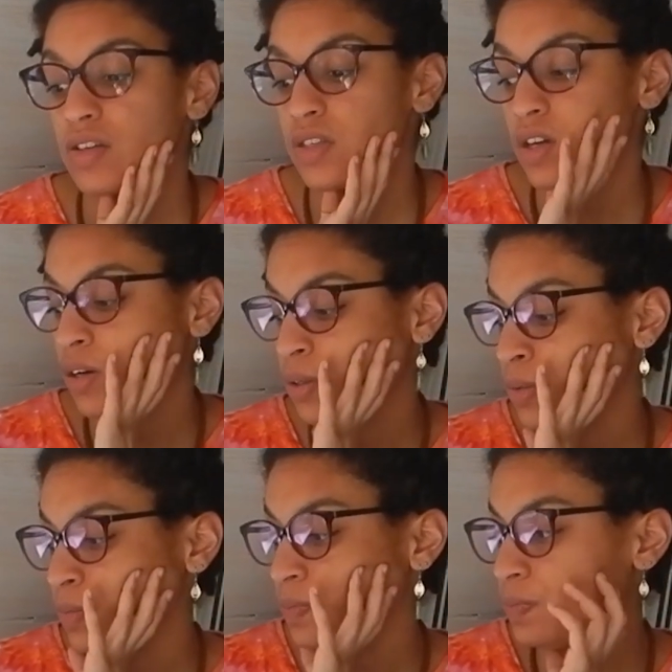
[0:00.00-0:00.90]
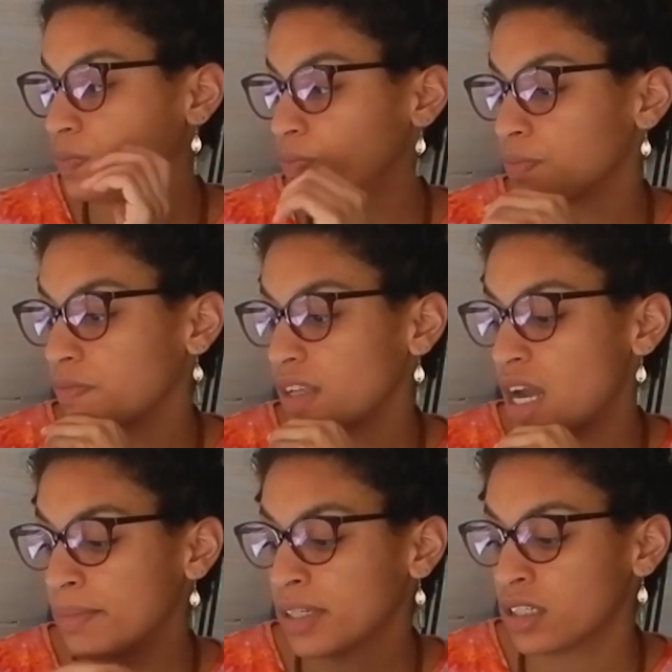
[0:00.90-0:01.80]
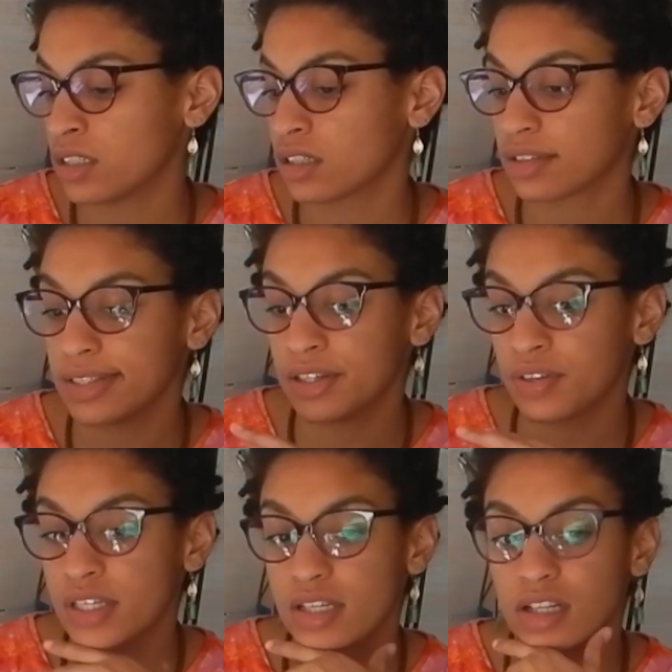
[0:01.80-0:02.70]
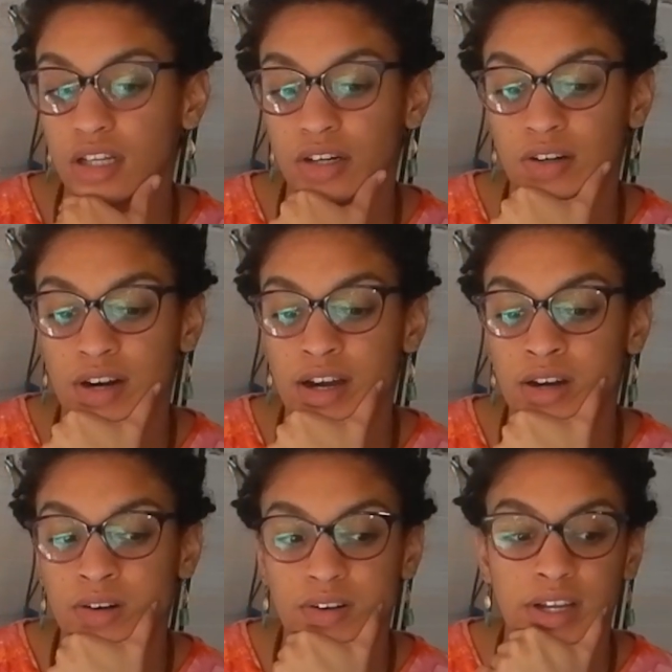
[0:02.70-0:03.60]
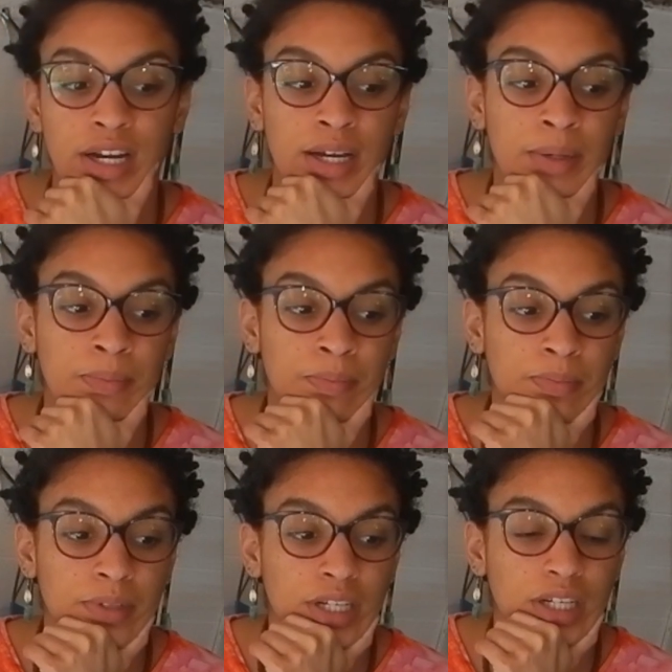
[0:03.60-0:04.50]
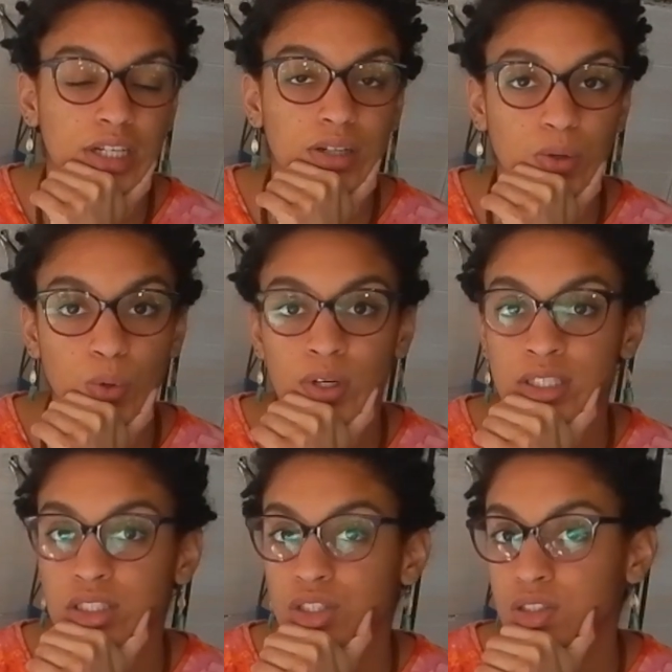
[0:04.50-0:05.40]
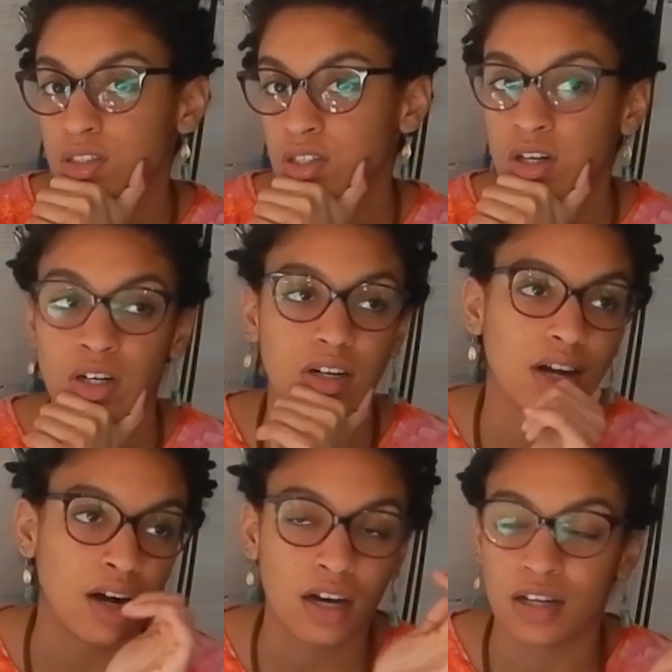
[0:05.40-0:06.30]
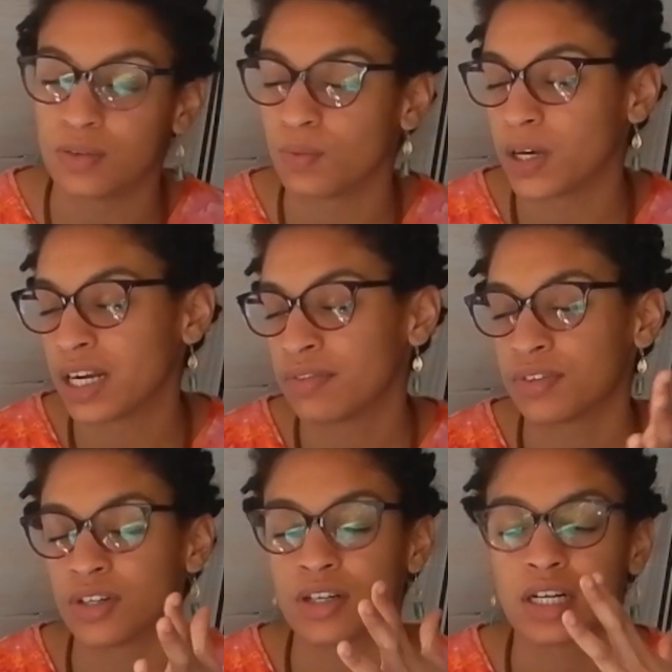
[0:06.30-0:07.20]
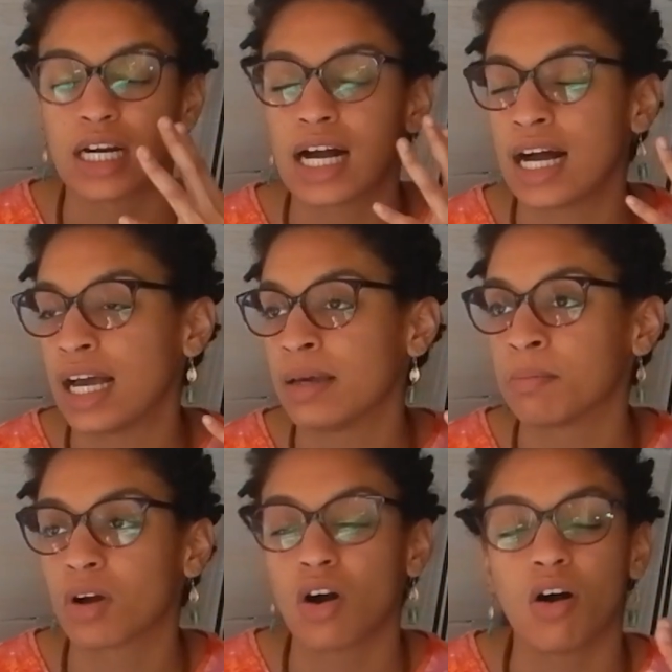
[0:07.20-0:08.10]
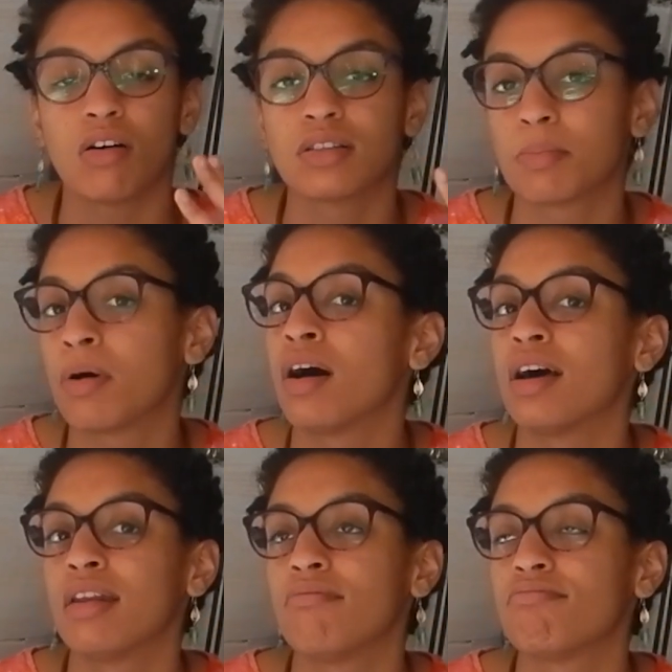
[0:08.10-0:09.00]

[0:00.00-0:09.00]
so I'm gonna clear this clutter out and I'm going to start on whatever I'm called upon